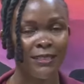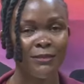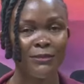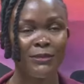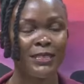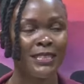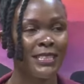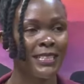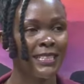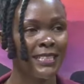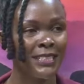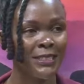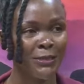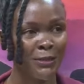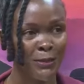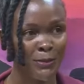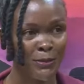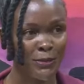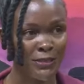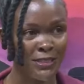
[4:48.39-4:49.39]
We need
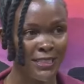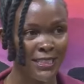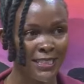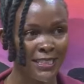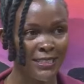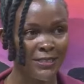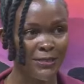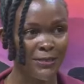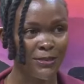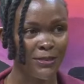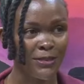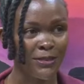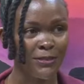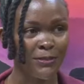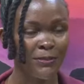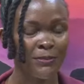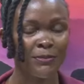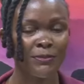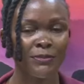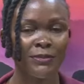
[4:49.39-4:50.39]
communication.
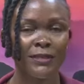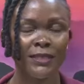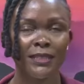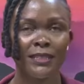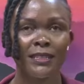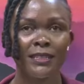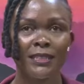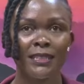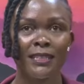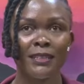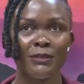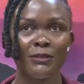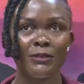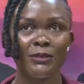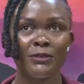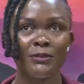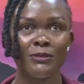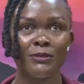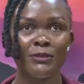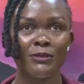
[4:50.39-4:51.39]
Yeah. Now
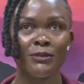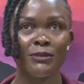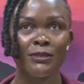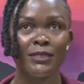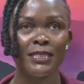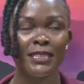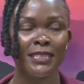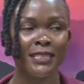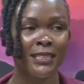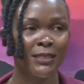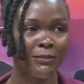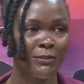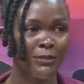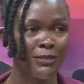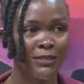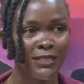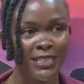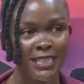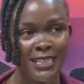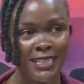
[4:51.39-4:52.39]
you tell them
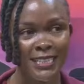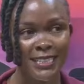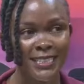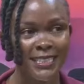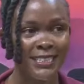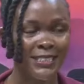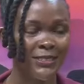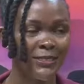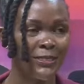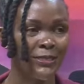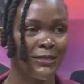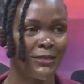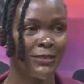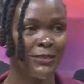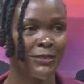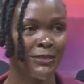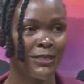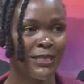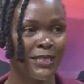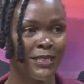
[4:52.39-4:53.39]
good night and you go
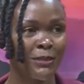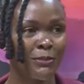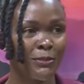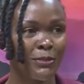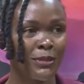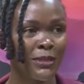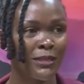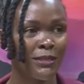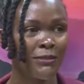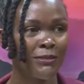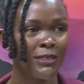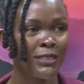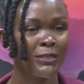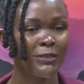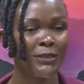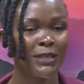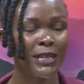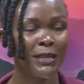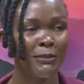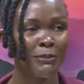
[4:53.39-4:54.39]
to sleep. When
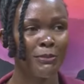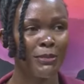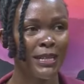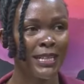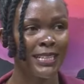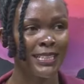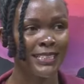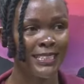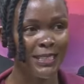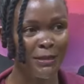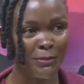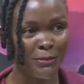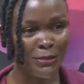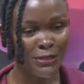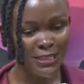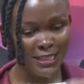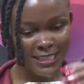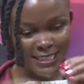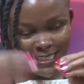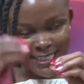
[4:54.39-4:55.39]
you come back,
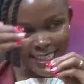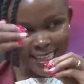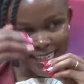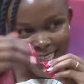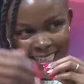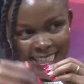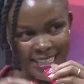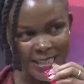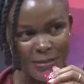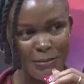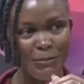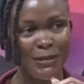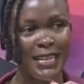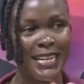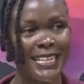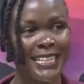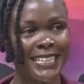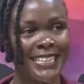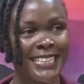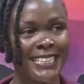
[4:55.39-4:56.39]
somebody is under the
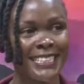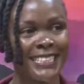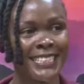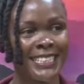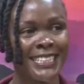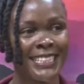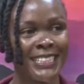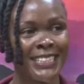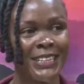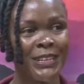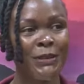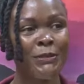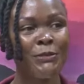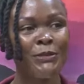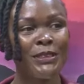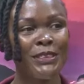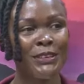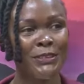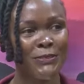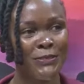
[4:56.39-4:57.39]
blanket
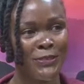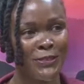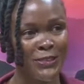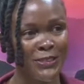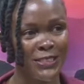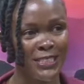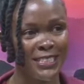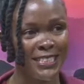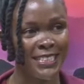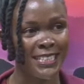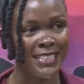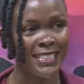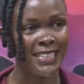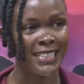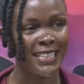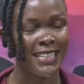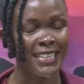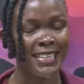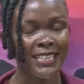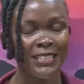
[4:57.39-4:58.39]
with the phone.
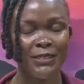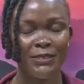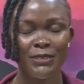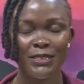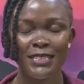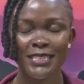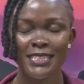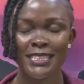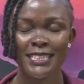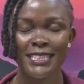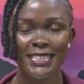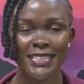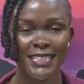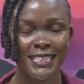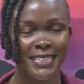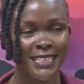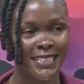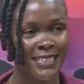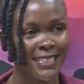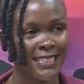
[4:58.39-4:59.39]
Yeah. And you're just
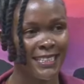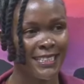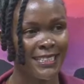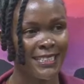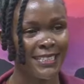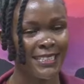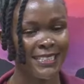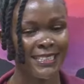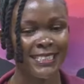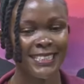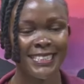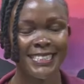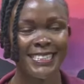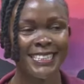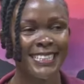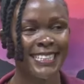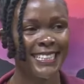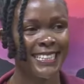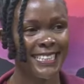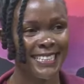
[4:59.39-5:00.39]
thinking, this is
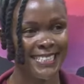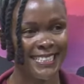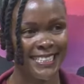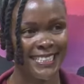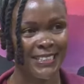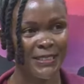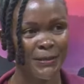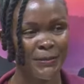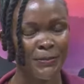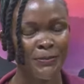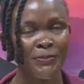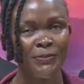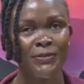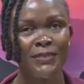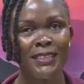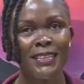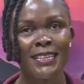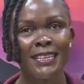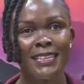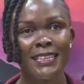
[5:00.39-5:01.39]
crazy.
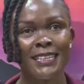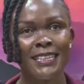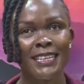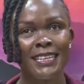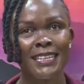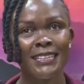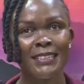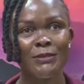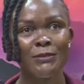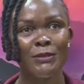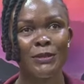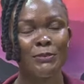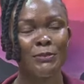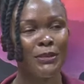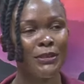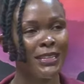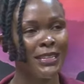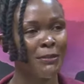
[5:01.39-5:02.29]
Yeah. Then we bought